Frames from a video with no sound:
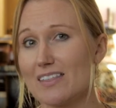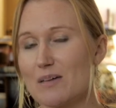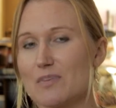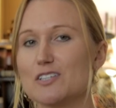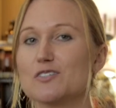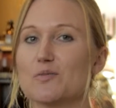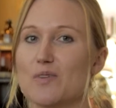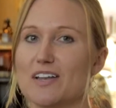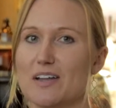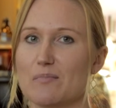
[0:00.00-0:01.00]
them into
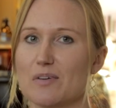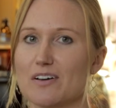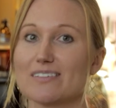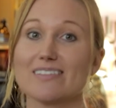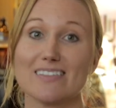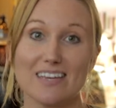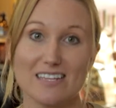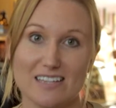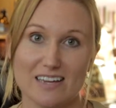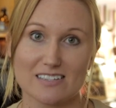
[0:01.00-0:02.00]
one number, the
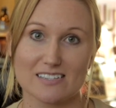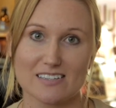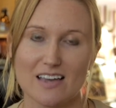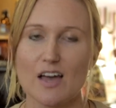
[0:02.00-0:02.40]
index.